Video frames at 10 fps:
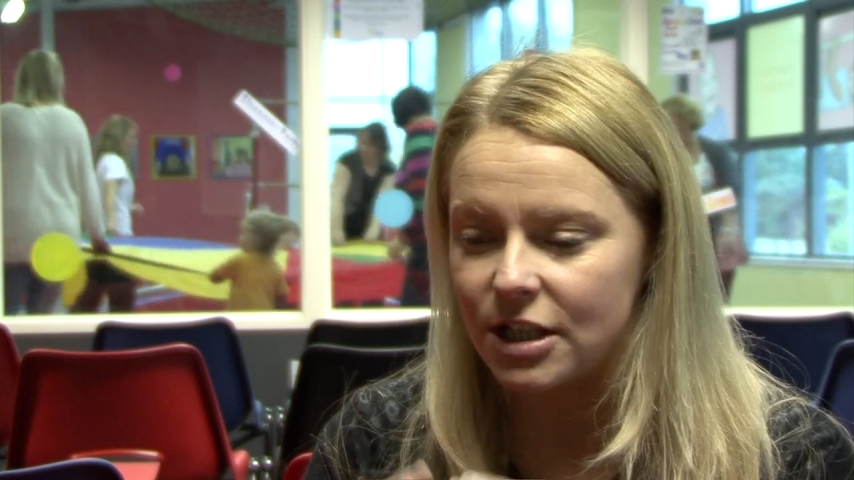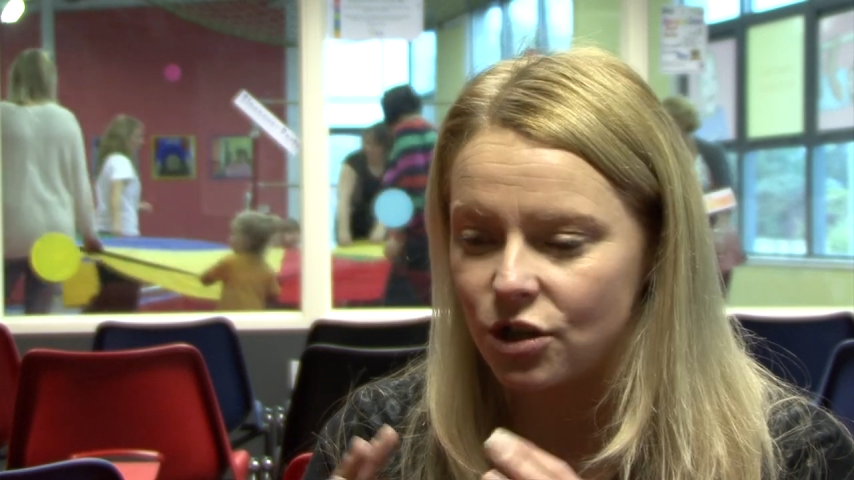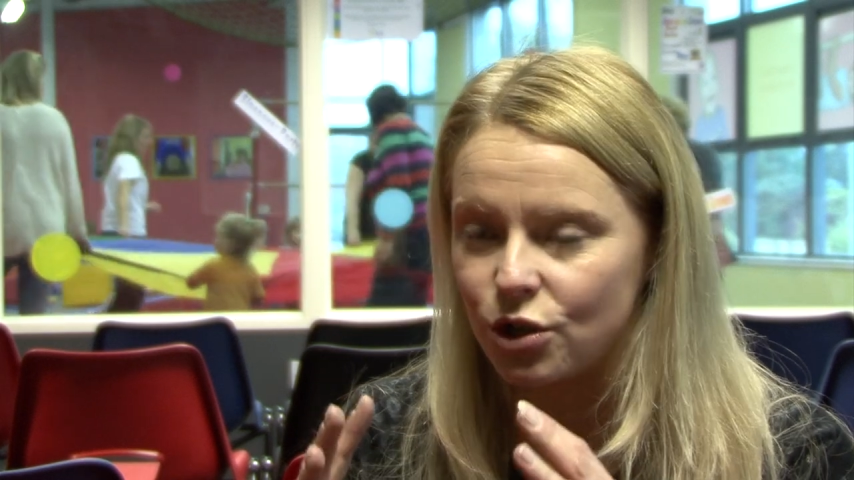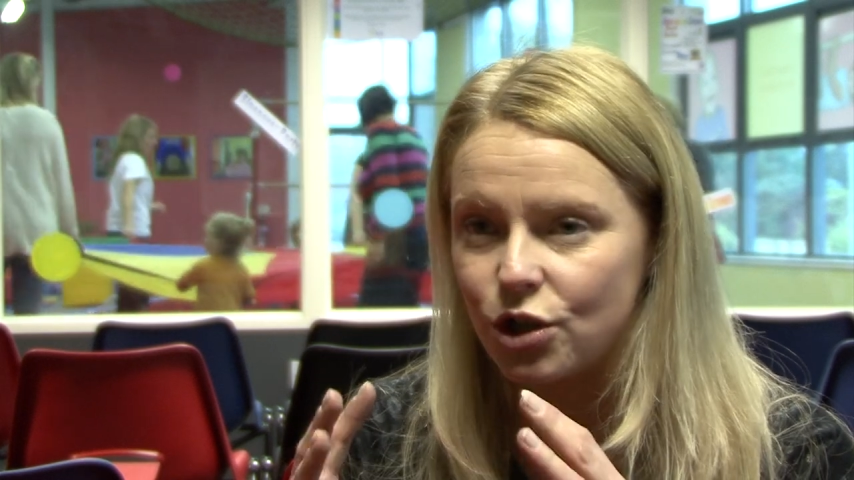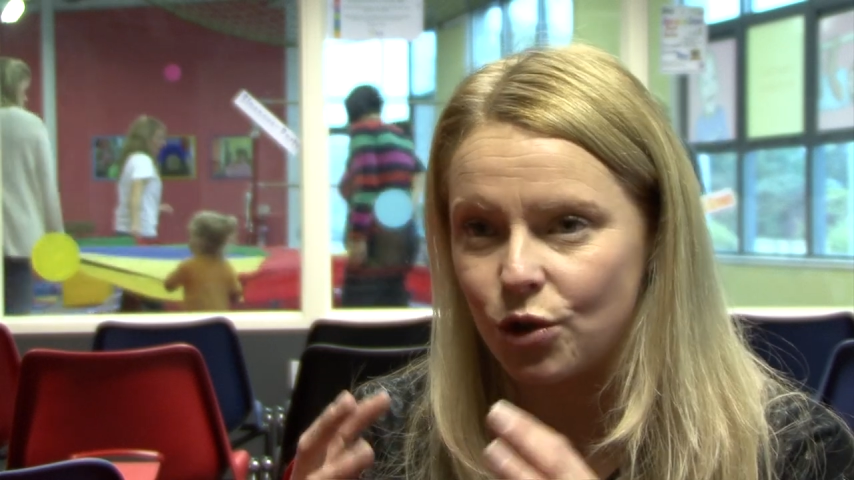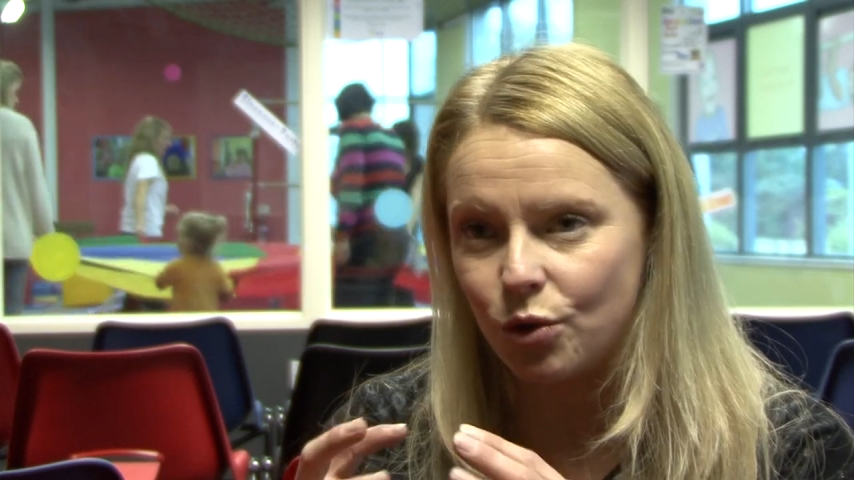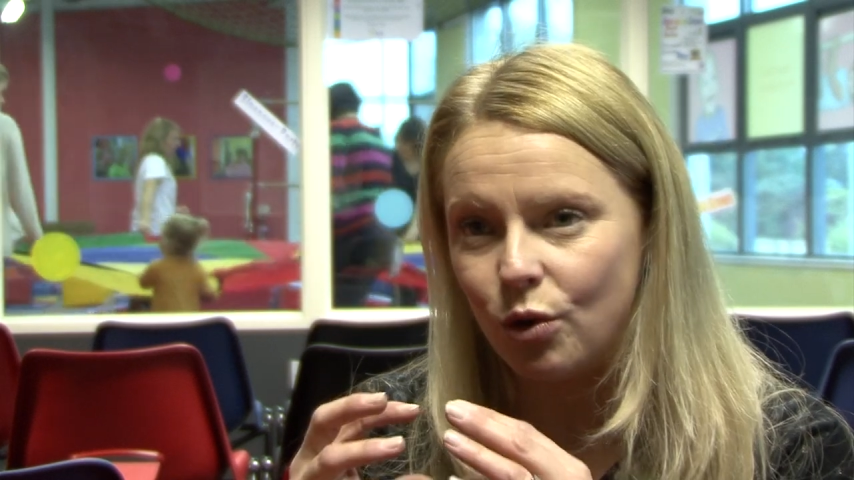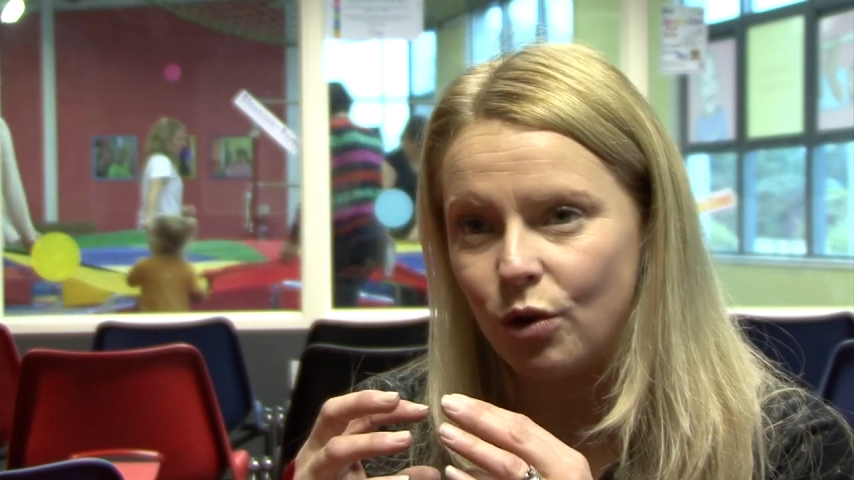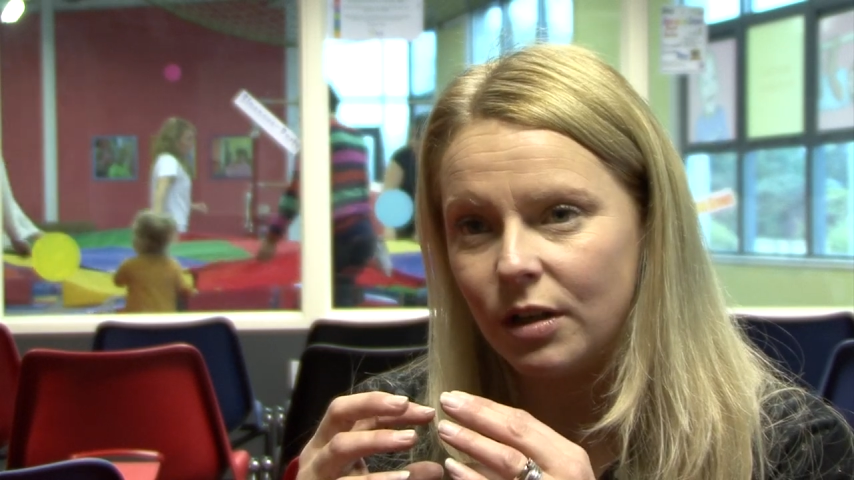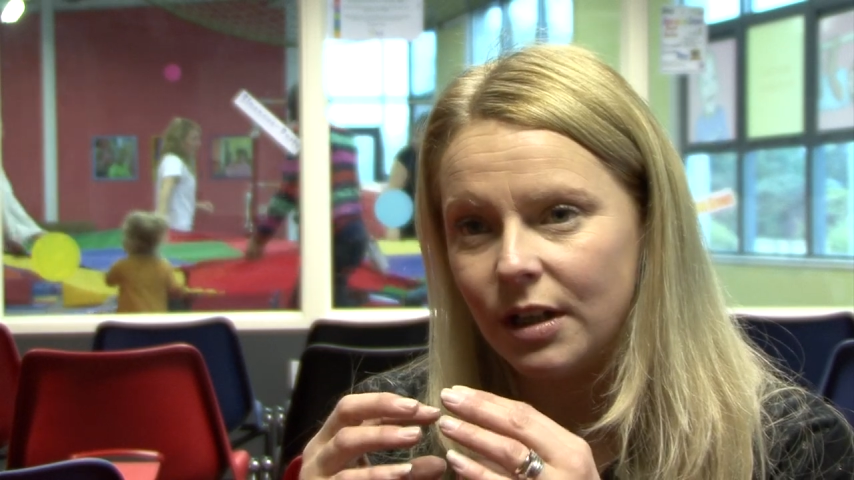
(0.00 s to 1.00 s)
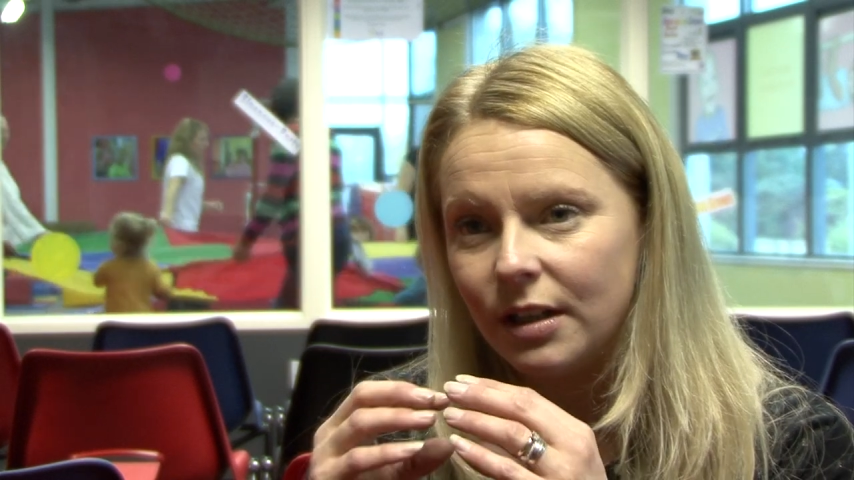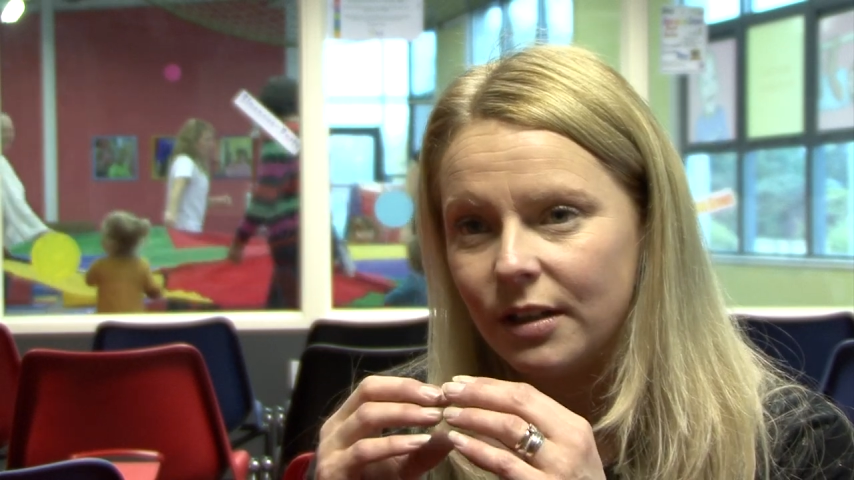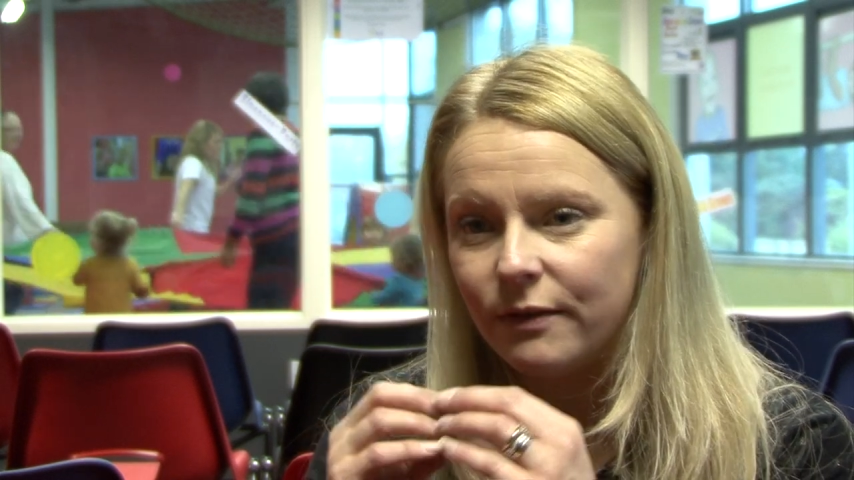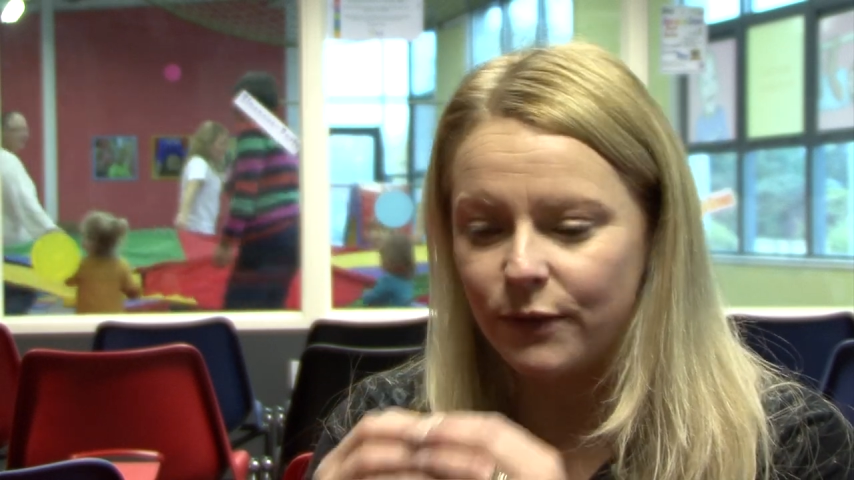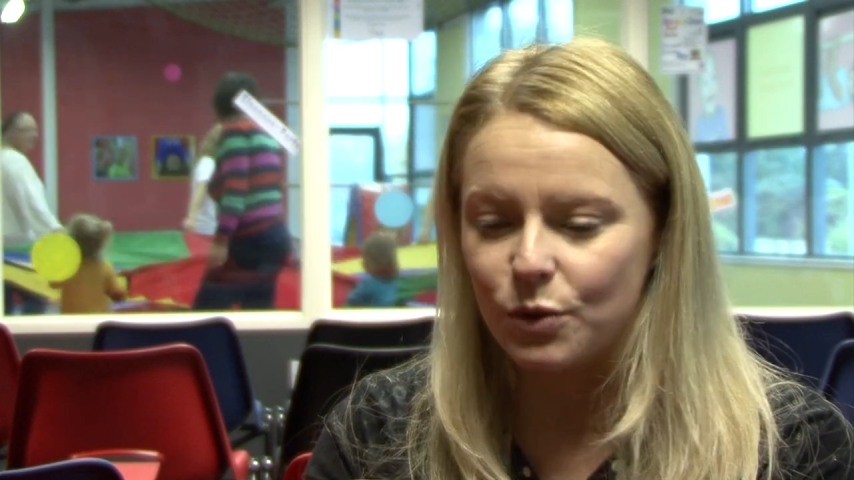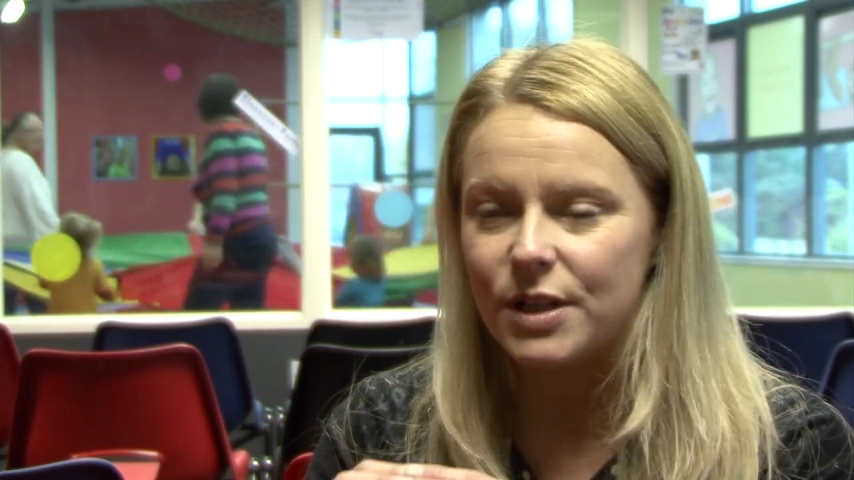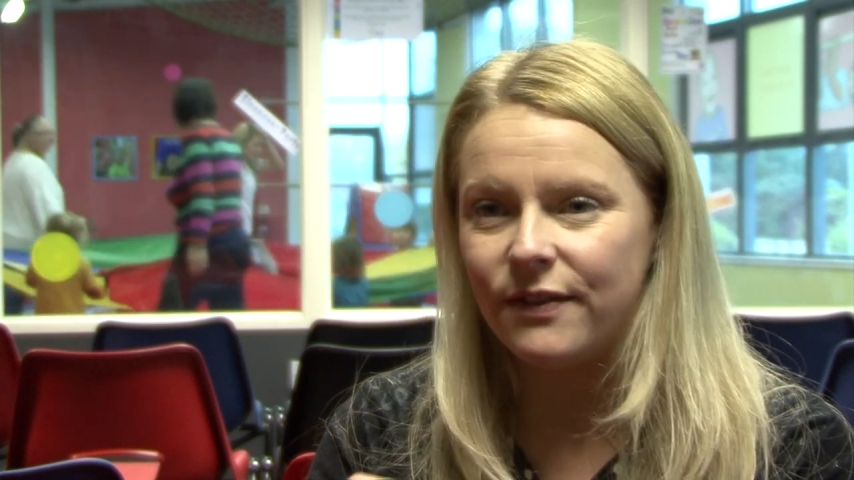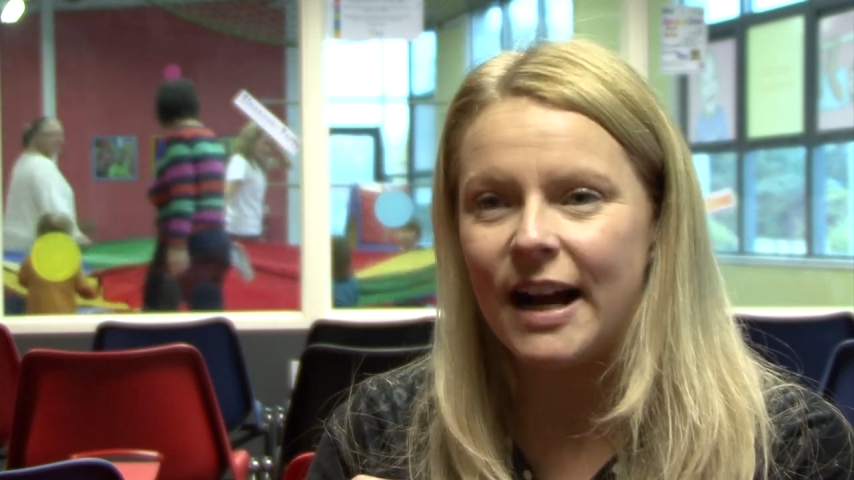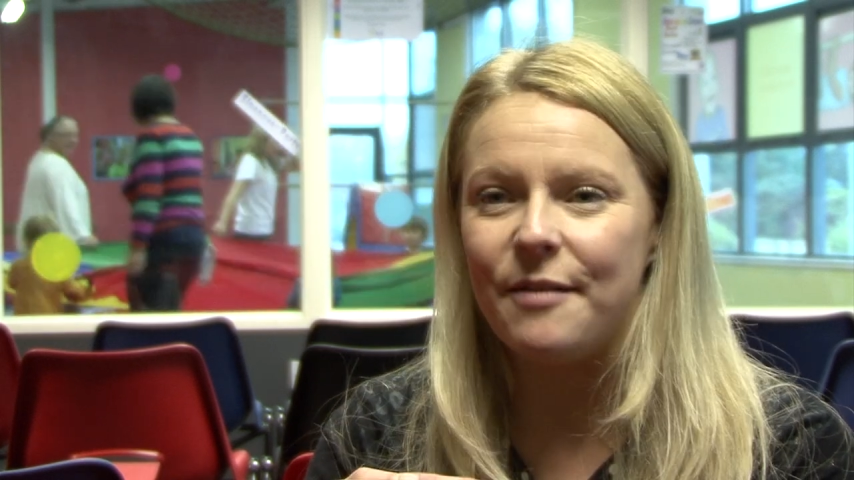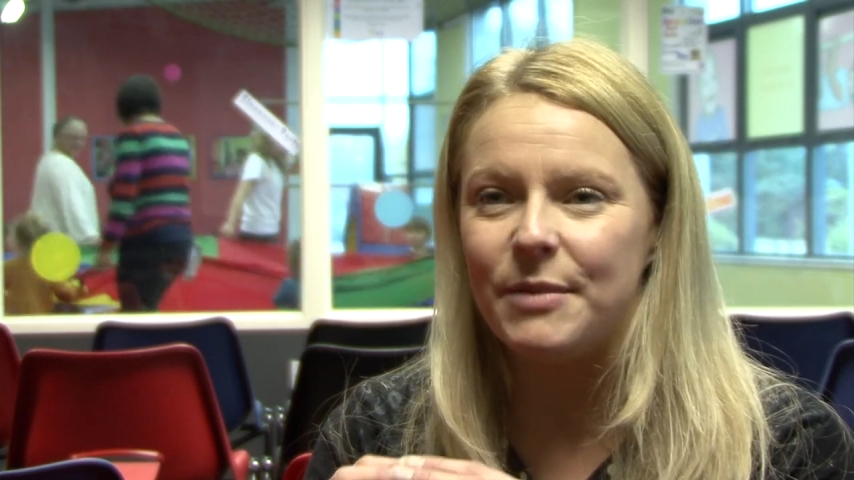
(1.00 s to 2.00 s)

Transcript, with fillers: It's just your 45